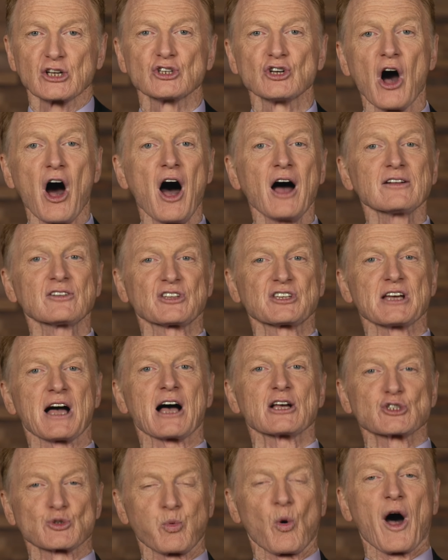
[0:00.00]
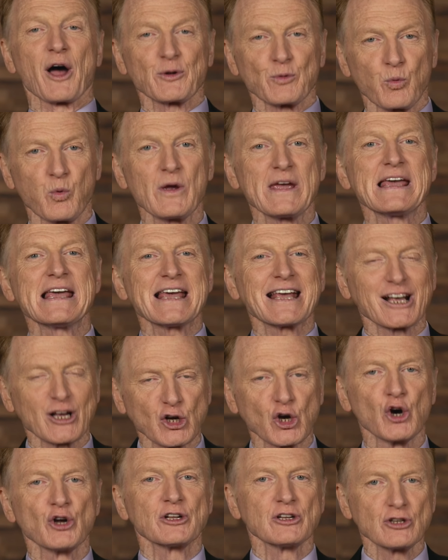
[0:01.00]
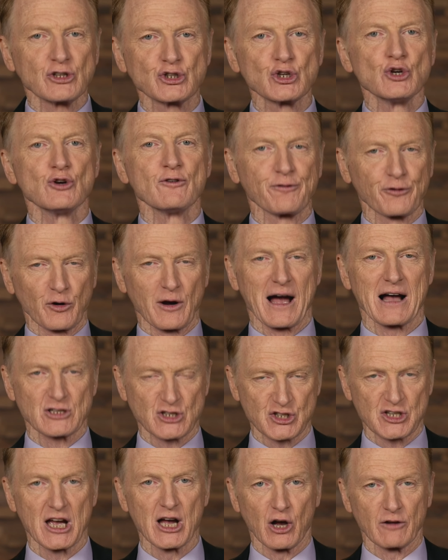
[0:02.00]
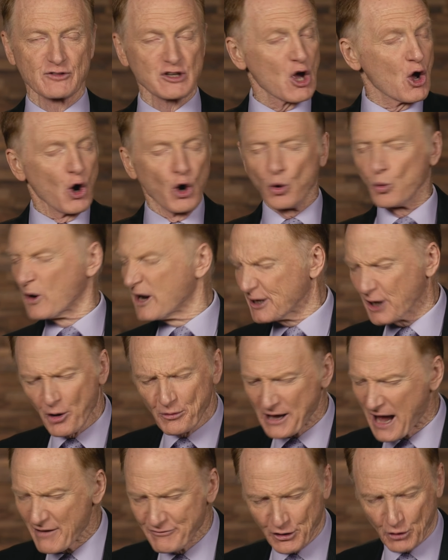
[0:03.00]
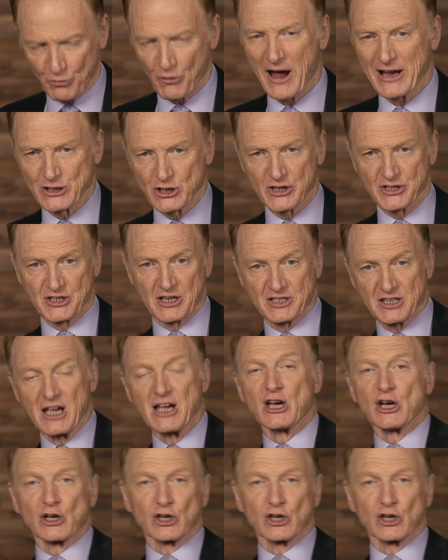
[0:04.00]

God does what we couldn't do for ourselves. We don't have the righteousness.